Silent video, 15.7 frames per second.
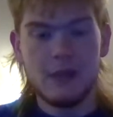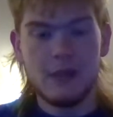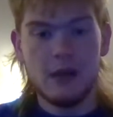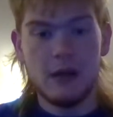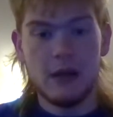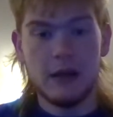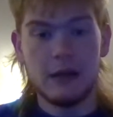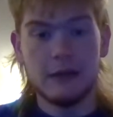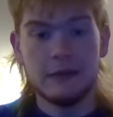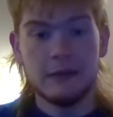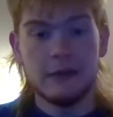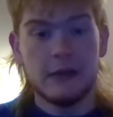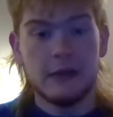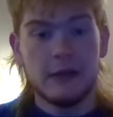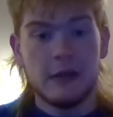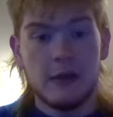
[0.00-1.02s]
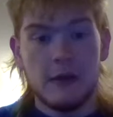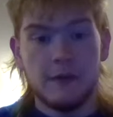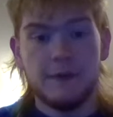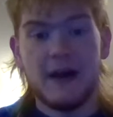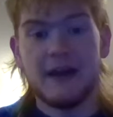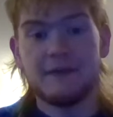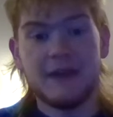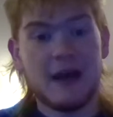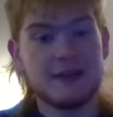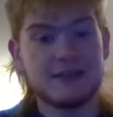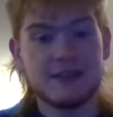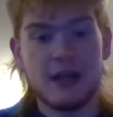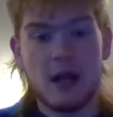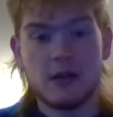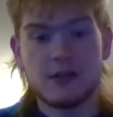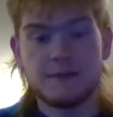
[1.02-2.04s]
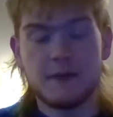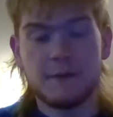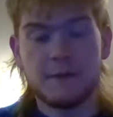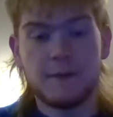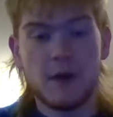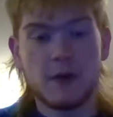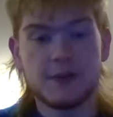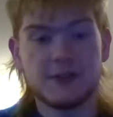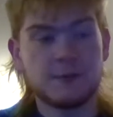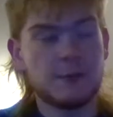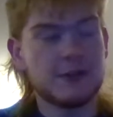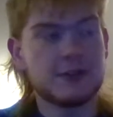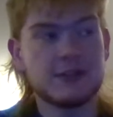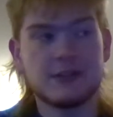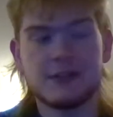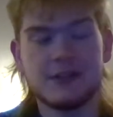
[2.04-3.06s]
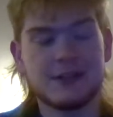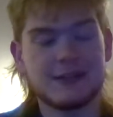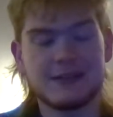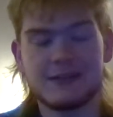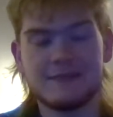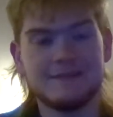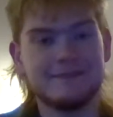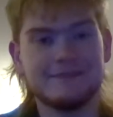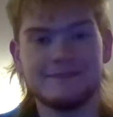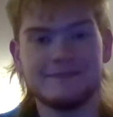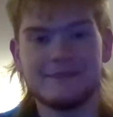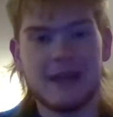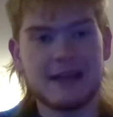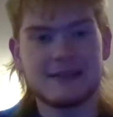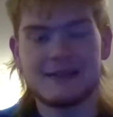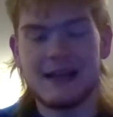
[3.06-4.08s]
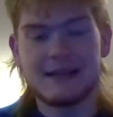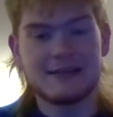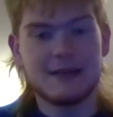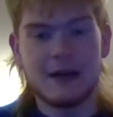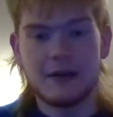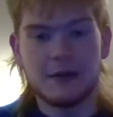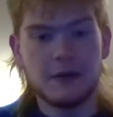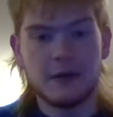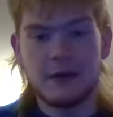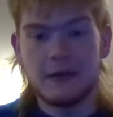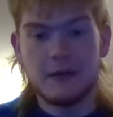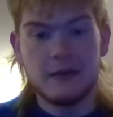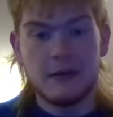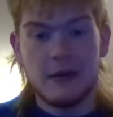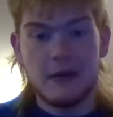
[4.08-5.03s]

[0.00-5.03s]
$5,000 for first, which is just, that's not good.